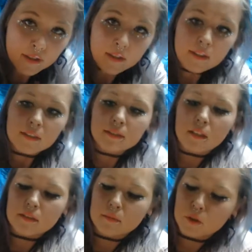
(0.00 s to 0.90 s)
It's
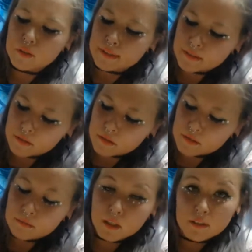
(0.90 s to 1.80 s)
got some crystals,
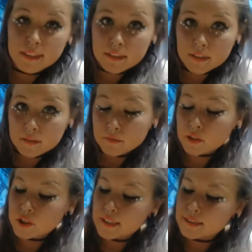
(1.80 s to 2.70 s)
some carnelian for
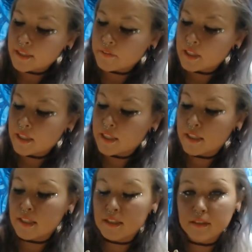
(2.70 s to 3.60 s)
creativity,